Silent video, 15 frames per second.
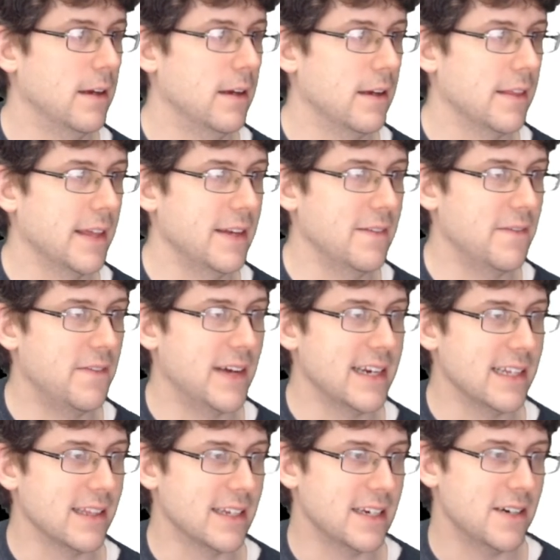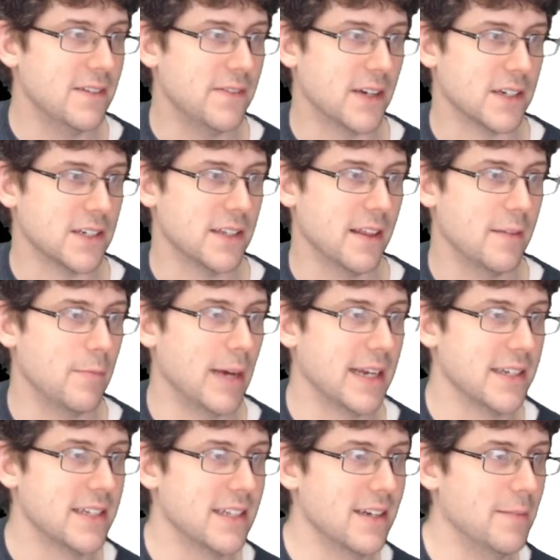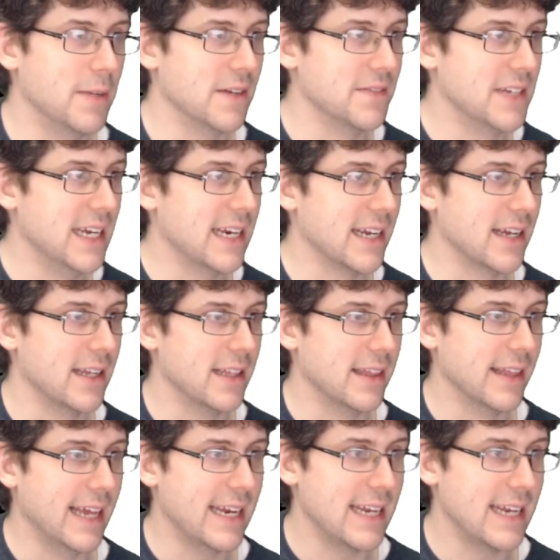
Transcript: Then find a linear function that models the above data. Let